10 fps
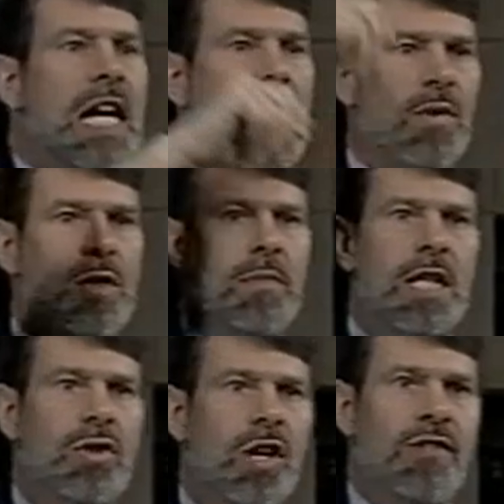And when a
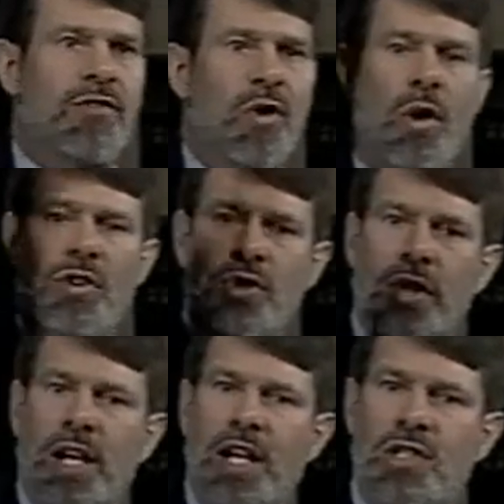meteorite falls on
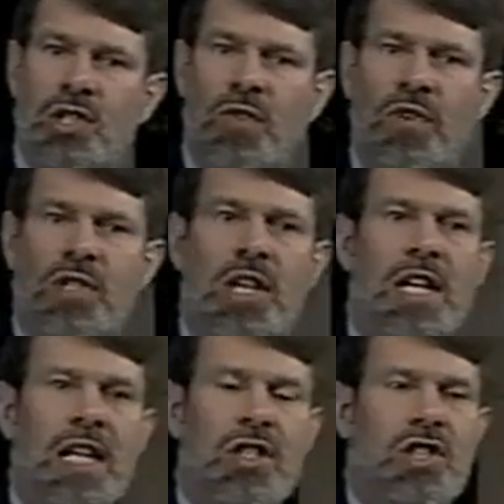that ice surface,
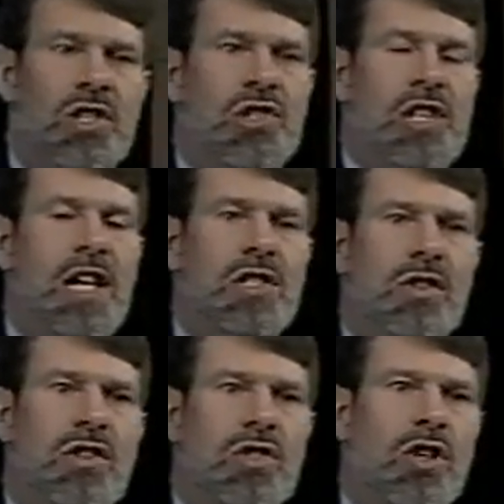it just stays
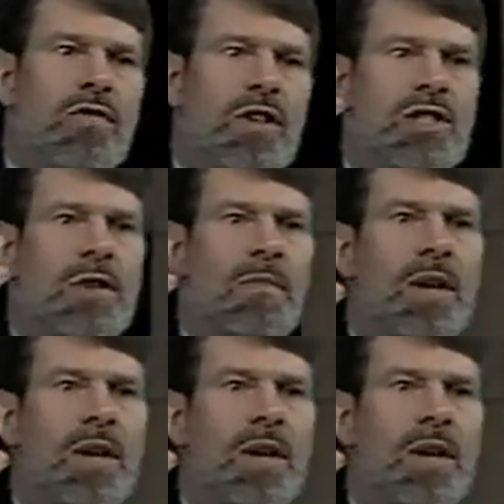on the surface.